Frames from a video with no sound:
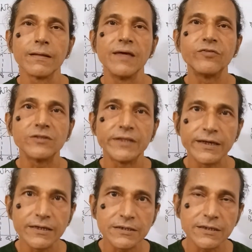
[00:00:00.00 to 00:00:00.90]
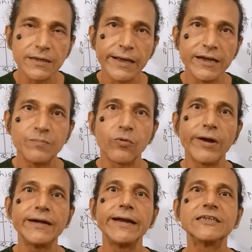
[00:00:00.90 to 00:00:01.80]
if you think any
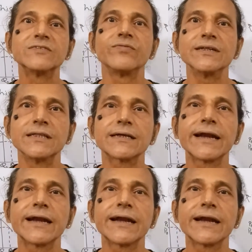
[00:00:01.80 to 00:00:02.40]
point needs further